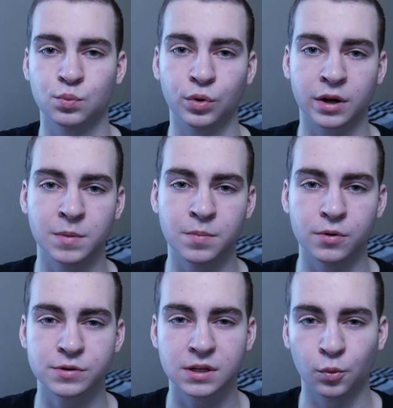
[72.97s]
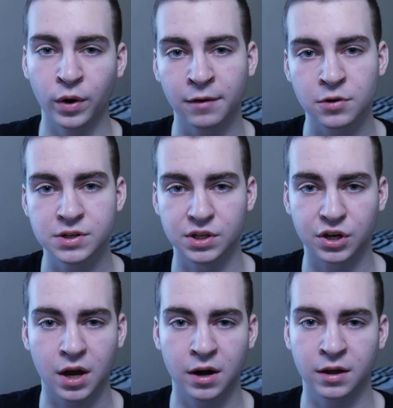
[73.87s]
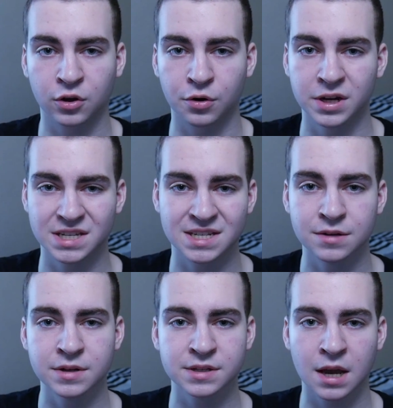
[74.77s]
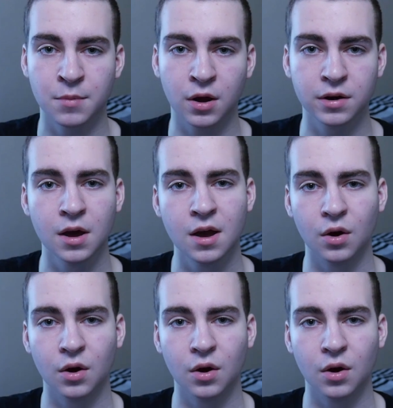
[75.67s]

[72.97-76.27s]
we're going to be posting whatever is the kind of current series I'm on,